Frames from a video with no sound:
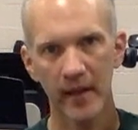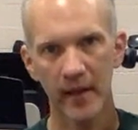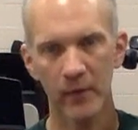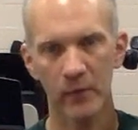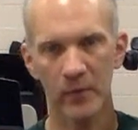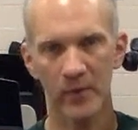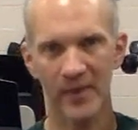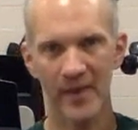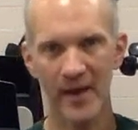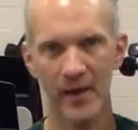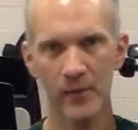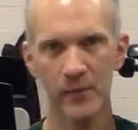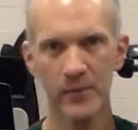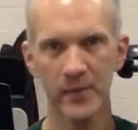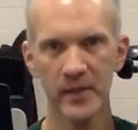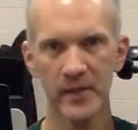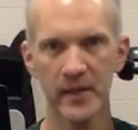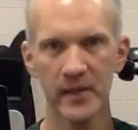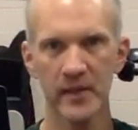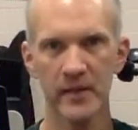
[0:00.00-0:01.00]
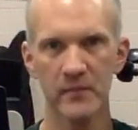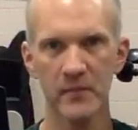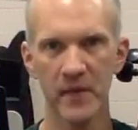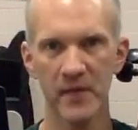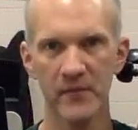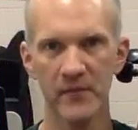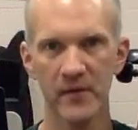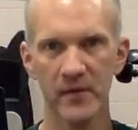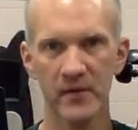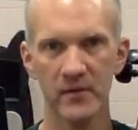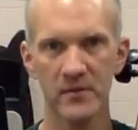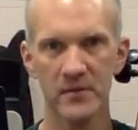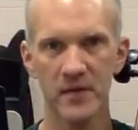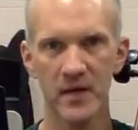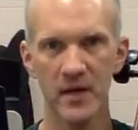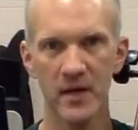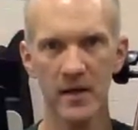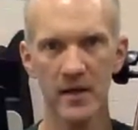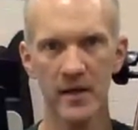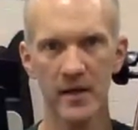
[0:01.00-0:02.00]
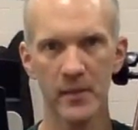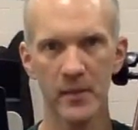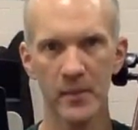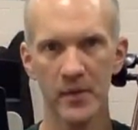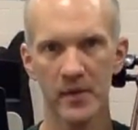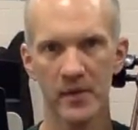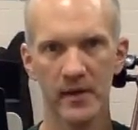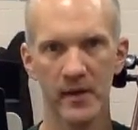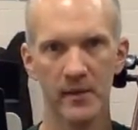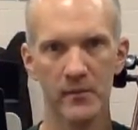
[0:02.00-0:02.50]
And without picking my fingers up,